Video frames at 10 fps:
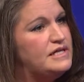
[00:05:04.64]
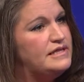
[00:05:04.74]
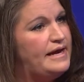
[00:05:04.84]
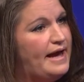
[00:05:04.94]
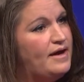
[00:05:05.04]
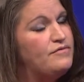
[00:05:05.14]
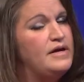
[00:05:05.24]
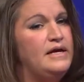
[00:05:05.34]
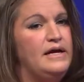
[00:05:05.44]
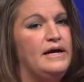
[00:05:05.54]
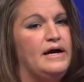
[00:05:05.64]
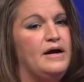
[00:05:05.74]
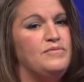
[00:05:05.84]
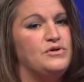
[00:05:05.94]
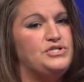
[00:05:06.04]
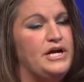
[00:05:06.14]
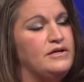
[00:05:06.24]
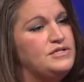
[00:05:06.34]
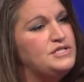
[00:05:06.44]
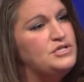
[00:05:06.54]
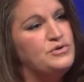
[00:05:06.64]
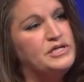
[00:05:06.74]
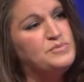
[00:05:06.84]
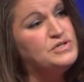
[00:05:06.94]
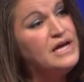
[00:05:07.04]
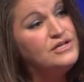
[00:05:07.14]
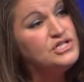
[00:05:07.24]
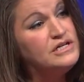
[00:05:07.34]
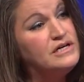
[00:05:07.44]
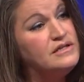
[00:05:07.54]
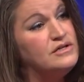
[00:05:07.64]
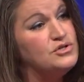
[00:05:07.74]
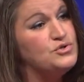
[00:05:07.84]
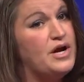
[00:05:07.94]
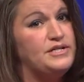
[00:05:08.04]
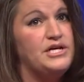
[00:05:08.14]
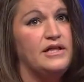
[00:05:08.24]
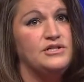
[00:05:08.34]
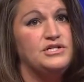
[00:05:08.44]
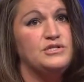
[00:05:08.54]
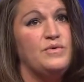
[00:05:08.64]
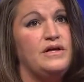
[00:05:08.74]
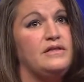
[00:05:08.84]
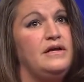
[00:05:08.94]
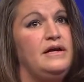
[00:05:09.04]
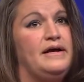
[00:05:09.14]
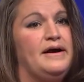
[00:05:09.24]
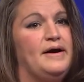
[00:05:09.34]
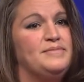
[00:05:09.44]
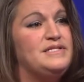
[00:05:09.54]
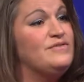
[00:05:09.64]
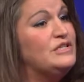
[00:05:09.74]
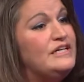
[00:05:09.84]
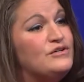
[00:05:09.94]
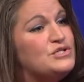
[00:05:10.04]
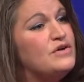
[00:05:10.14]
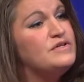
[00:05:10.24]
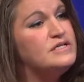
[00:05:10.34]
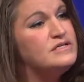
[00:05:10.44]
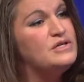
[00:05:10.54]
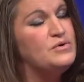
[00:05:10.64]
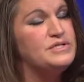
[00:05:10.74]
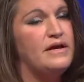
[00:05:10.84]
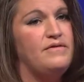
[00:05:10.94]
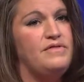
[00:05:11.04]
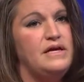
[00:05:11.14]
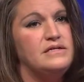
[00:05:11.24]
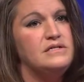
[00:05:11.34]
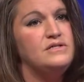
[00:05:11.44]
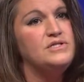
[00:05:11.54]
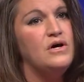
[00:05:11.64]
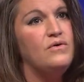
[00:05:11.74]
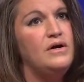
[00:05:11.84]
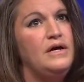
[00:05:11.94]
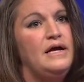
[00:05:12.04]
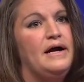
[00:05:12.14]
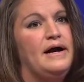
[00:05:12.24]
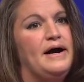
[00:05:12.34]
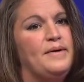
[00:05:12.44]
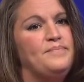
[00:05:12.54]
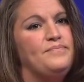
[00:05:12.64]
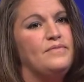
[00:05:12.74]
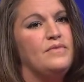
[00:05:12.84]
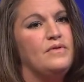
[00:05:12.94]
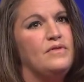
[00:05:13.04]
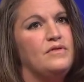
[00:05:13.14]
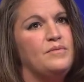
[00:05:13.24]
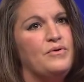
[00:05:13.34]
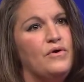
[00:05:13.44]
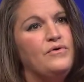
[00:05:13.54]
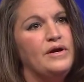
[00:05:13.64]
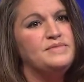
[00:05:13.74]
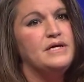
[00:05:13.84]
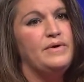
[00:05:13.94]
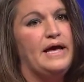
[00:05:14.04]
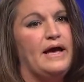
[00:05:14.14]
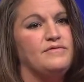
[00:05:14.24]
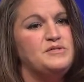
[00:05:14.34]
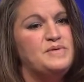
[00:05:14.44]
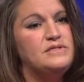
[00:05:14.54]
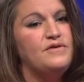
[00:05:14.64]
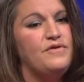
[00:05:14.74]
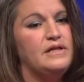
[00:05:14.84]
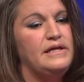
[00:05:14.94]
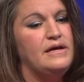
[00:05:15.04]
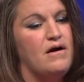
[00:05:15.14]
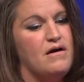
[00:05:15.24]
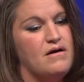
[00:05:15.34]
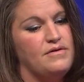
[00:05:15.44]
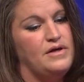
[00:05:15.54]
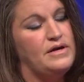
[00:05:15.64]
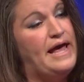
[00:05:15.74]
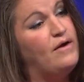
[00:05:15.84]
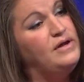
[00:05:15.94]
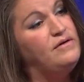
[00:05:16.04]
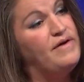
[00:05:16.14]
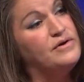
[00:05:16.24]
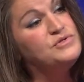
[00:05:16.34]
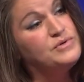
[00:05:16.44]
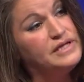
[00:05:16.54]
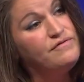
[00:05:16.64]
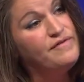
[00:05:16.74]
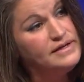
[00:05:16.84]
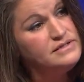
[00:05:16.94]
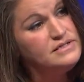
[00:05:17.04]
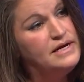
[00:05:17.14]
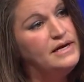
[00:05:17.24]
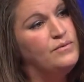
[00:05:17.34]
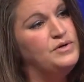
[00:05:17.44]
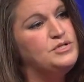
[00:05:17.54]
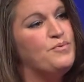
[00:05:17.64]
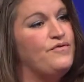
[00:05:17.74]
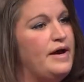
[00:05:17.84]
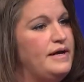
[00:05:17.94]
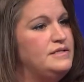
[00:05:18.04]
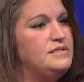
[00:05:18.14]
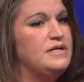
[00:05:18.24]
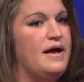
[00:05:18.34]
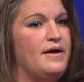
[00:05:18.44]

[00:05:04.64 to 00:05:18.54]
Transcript: that they have. There's challenges in transportation, there's challenges with civil legal services and those kind of things. And so The programs that we have specifically are the County Veterans Relief Funds, which provides